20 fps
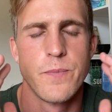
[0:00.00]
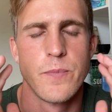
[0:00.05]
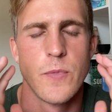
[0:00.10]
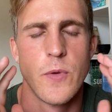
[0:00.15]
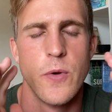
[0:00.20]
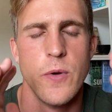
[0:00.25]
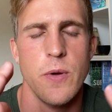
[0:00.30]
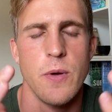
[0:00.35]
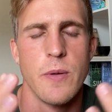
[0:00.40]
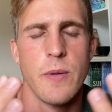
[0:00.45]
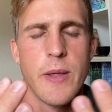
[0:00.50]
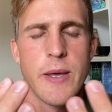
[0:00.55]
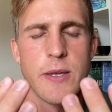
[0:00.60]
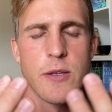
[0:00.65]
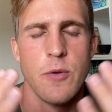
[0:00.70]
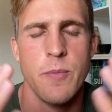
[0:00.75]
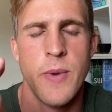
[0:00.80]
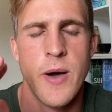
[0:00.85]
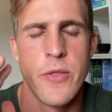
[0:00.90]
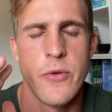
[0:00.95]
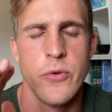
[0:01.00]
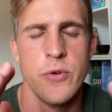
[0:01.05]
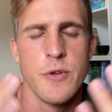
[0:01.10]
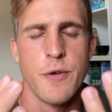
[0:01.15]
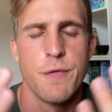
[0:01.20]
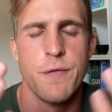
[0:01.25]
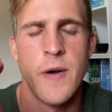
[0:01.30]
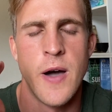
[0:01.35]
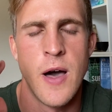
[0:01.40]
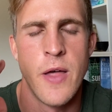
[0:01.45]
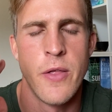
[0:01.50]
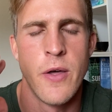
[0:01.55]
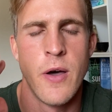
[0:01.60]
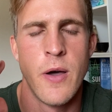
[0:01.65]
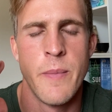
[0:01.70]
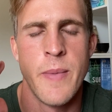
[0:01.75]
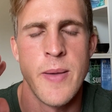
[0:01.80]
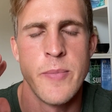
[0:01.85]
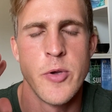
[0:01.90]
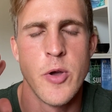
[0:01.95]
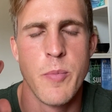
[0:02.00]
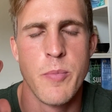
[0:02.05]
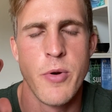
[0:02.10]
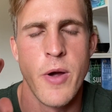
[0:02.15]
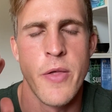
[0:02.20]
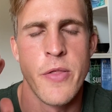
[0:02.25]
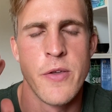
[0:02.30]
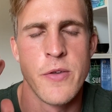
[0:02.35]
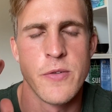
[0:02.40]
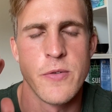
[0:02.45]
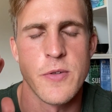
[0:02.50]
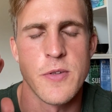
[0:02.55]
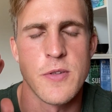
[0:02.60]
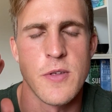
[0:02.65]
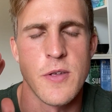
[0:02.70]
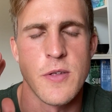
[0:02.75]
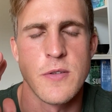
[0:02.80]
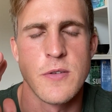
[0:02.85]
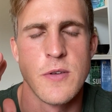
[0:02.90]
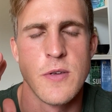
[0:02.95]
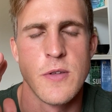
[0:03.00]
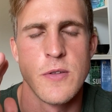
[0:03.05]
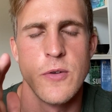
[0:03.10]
or like your mother and your father, maybe your brothers or sisters,